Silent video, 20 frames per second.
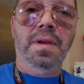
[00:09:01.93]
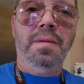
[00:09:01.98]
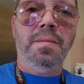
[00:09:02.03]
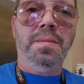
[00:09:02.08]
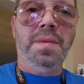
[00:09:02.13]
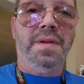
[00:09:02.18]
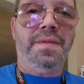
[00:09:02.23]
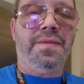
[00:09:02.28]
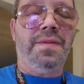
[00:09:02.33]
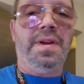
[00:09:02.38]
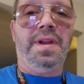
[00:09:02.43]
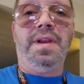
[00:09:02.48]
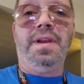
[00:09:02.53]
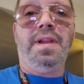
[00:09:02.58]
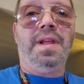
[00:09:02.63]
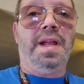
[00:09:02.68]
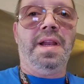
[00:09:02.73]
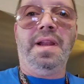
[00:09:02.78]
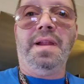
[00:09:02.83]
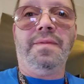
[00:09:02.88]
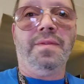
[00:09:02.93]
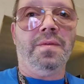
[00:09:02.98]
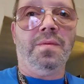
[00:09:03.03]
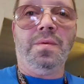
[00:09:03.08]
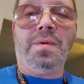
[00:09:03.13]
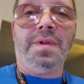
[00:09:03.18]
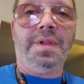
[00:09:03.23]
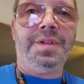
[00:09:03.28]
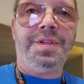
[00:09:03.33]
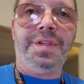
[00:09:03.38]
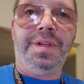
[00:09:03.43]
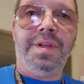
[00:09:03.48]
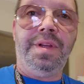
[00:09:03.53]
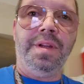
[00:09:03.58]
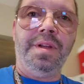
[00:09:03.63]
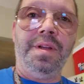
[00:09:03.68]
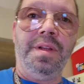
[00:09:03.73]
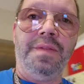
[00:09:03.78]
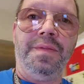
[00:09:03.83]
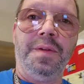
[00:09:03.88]
my friend i never wanted you
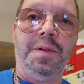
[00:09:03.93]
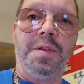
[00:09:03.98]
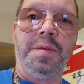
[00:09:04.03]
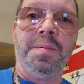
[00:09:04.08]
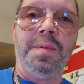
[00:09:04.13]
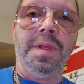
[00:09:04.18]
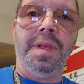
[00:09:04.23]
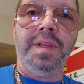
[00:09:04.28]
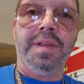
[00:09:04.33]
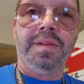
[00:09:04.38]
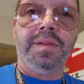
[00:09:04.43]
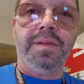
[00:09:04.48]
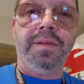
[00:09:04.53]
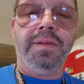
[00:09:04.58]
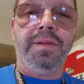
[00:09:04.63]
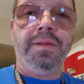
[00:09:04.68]
here in the first place